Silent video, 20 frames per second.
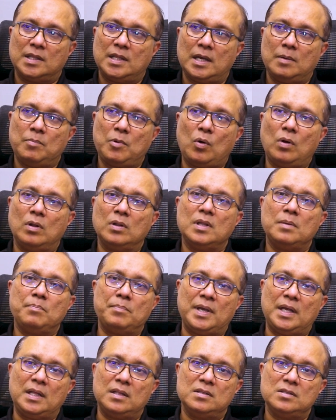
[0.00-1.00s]
They have all the
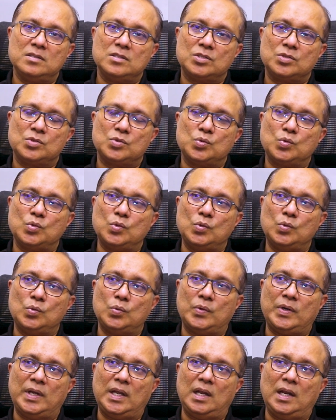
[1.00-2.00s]
means to
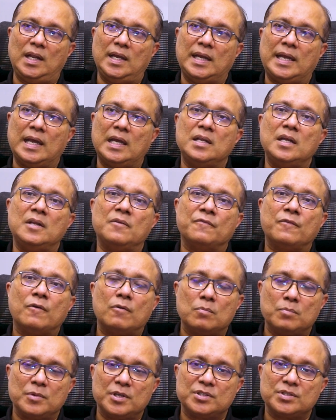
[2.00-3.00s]
really get
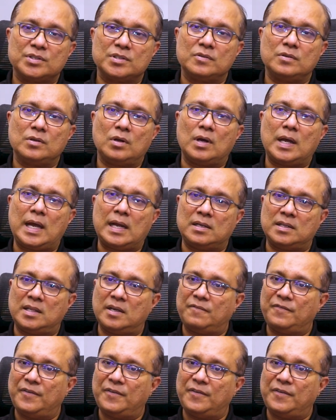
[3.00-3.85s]
information at their